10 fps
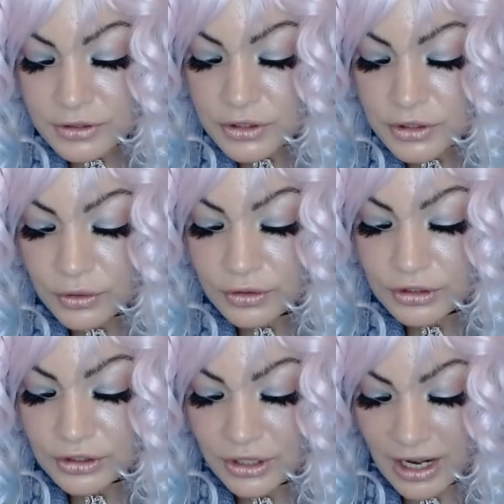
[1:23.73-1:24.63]
shoulder
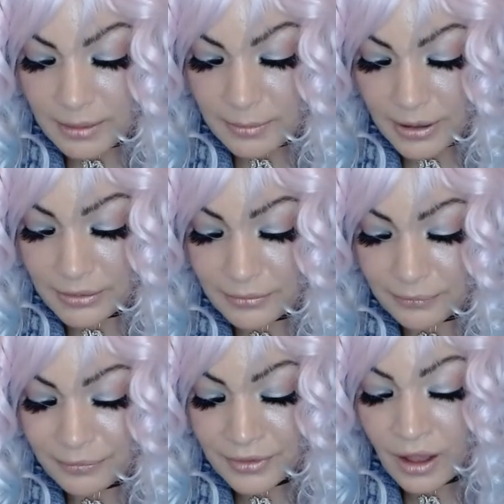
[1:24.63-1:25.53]
to cry upon.
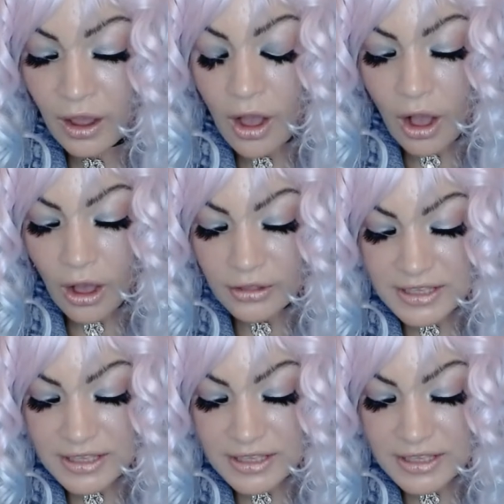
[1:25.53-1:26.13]
All the